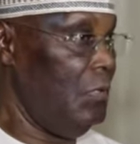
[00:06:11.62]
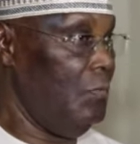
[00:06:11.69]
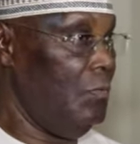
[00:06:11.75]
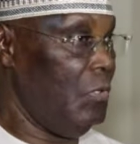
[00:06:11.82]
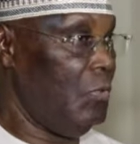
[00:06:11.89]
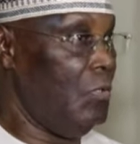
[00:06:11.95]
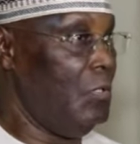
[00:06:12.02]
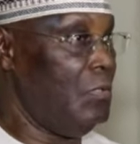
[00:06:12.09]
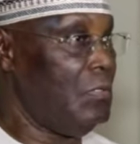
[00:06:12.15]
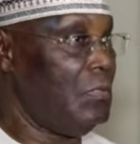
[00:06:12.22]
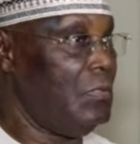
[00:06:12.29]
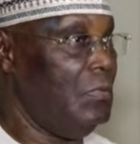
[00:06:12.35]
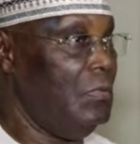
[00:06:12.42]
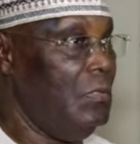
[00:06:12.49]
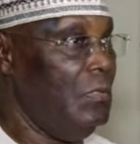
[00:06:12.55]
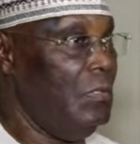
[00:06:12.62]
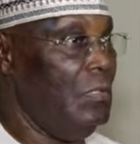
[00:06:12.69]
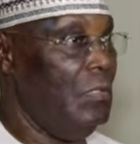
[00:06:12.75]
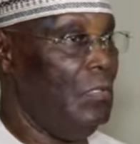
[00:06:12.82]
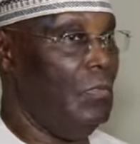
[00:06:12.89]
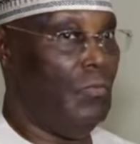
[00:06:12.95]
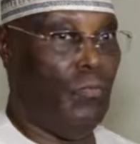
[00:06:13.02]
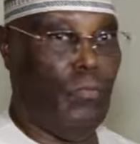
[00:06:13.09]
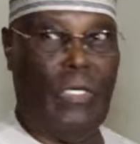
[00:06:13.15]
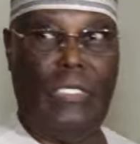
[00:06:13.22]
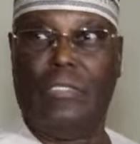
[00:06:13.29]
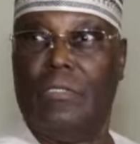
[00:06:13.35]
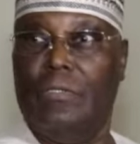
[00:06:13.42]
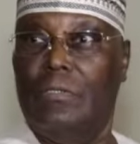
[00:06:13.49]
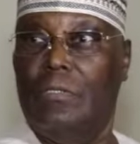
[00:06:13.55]
because
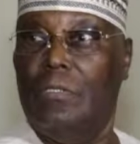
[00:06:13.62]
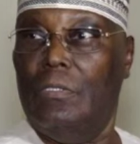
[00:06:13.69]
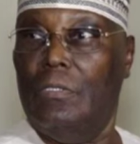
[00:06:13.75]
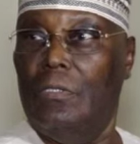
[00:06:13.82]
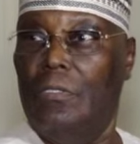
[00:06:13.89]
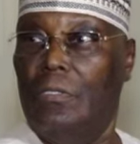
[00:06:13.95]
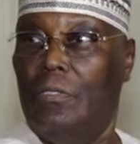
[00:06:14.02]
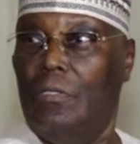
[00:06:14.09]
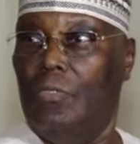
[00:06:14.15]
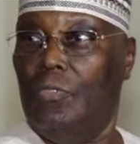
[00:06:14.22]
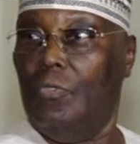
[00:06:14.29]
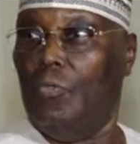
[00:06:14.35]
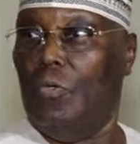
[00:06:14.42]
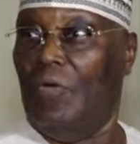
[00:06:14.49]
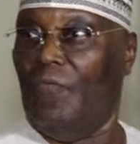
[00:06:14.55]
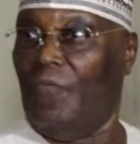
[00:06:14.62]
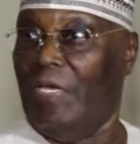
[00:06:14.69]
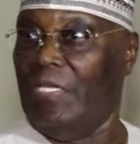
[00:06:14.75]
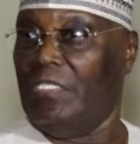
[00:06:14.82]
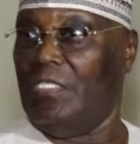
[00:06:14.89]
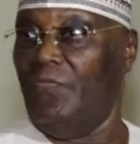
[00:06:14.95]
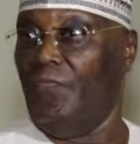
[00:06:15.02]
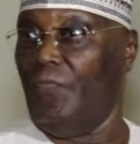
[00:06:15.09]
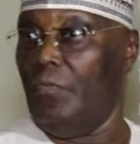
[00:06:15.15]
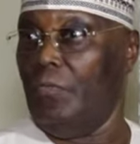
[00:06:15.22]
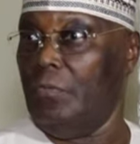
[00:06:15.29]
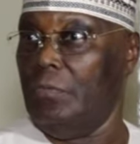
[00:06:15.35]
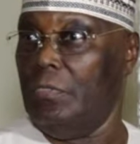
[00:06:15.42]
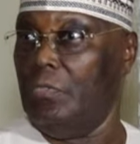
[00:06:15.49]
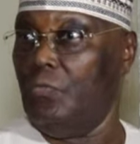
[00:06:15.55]
what you are fighting
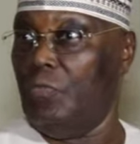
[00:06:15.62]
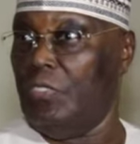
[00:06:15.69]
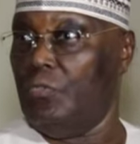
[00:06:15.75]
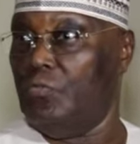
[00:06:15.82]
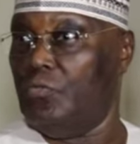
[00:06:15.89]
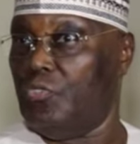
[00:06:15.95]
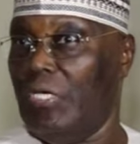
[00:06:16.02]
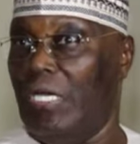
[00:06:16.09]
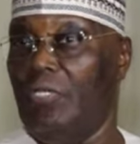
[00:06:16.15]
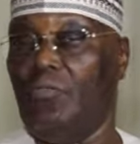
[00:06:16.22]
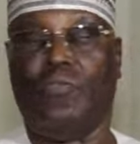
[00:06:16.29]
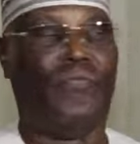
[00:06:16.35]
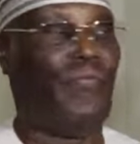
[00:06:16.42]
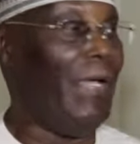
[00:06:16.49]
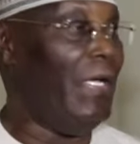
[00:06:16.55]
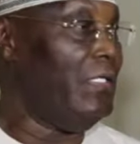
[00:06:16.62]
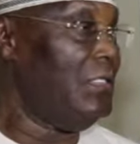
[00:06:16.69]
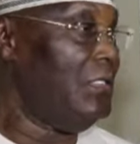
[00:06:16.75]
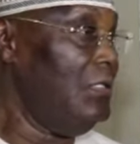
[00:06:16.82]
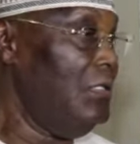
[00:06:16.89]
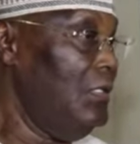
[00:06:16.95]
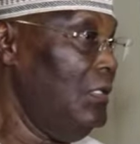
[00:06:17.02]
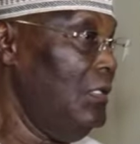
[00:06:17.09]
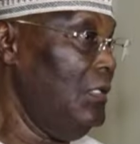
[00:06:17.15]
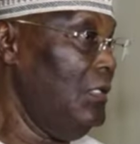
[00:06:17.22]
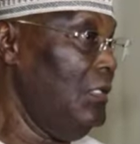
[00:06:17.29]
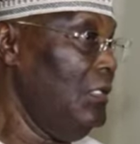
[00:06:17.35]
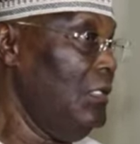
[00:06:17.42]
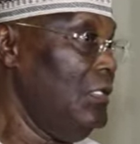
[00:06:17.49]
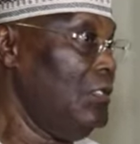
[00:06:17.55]
for and what you try to fight
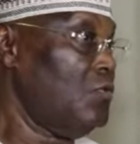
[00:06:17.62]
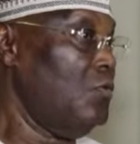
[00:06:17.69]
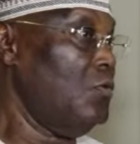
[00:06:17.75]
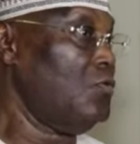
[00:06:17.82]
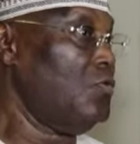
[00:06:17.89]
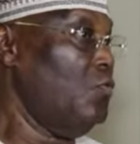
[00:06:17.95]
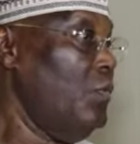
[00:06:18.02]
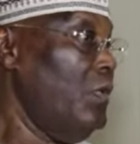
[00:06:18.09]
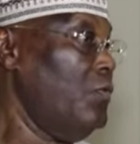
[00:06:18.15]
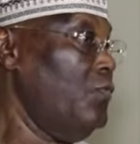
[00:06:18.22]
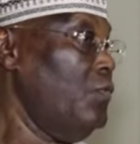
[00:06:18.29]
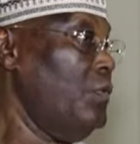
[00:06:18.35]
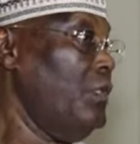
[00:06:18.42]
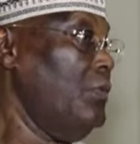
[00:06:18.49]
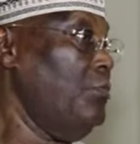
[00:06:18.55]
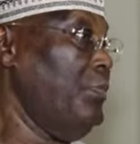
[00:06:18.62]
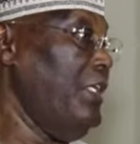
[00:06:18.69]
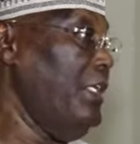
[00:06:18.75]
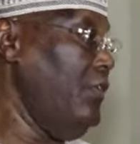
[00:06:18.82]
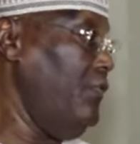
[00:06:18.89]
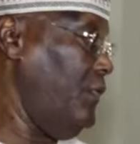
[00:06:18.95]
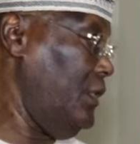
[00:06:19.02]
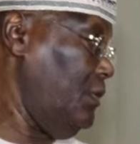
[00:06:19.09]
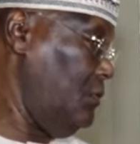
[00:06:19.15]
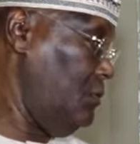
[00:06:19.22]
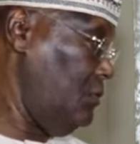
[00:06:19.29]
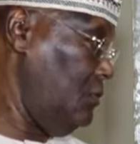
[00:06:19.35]
is also what we believe in.